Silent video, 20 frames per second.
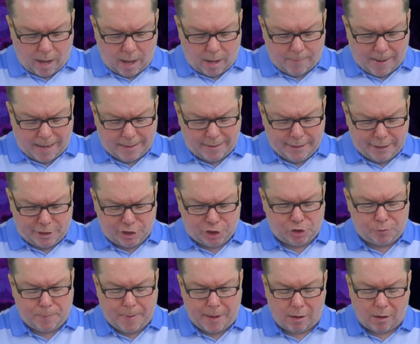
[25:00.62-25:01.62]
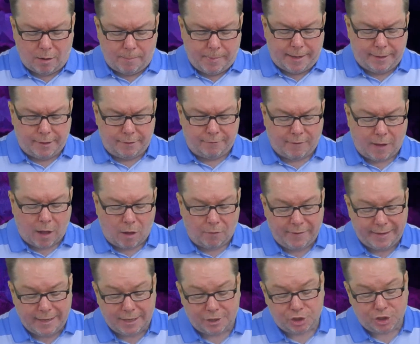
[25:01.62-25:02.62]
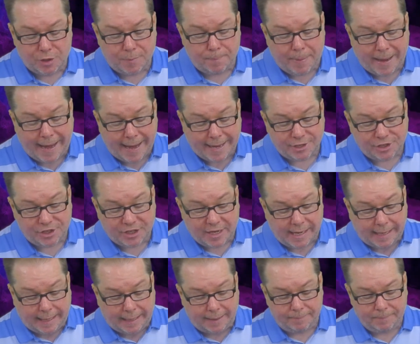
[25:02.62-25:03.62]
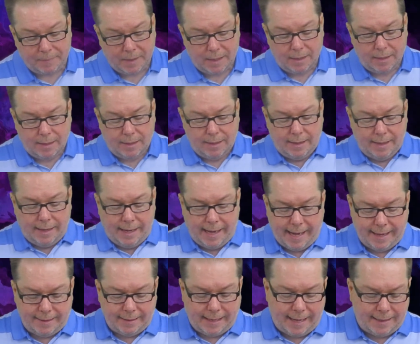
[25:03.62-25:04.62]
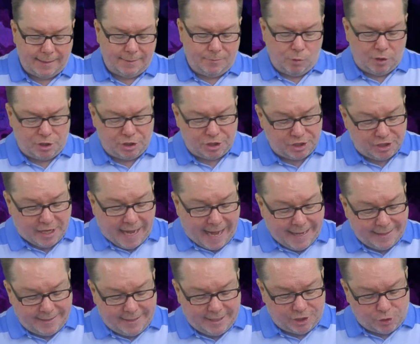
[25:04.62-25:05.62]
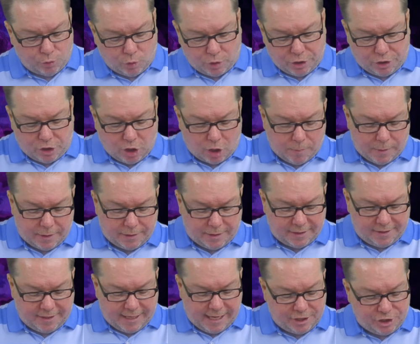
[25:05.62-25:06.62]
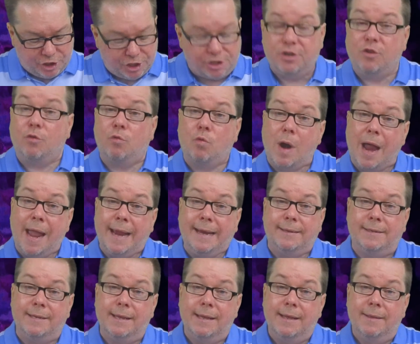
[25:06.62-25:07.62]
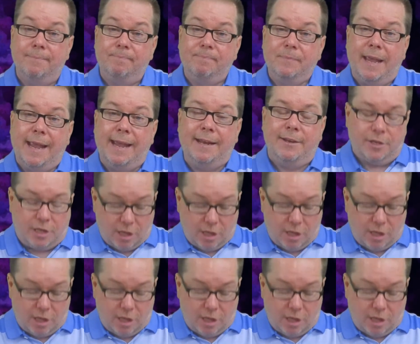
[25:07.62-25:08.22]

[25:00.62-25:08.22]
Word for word: about an experiment involving a chimpanzee, in, in which the scientists were determined to teach it to write and to